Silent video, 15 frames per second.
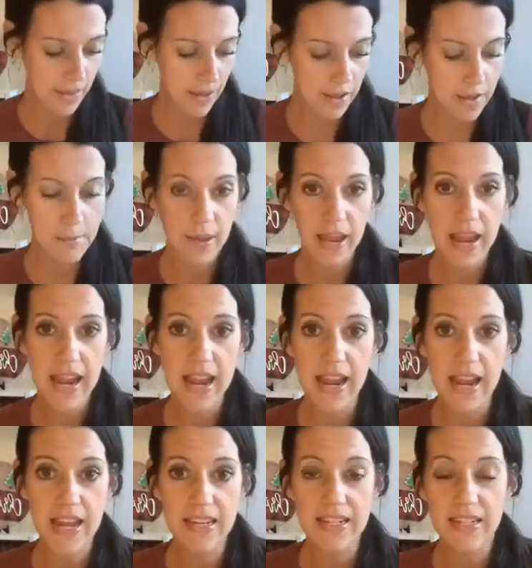
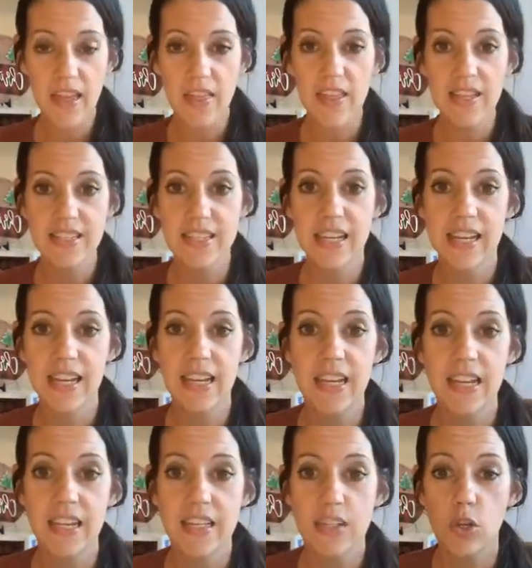And this
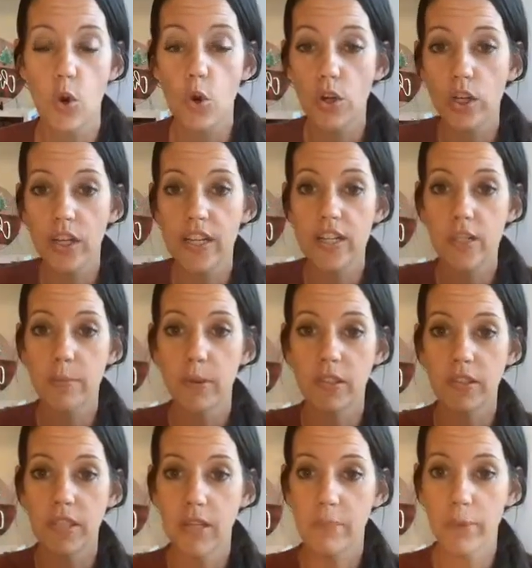is 1/4 inch
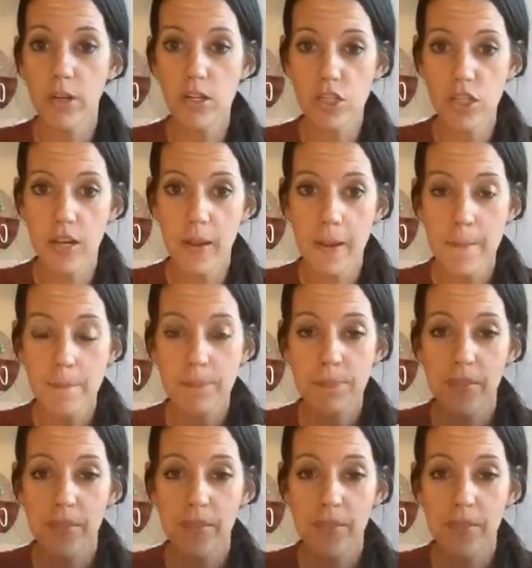Baltic birch.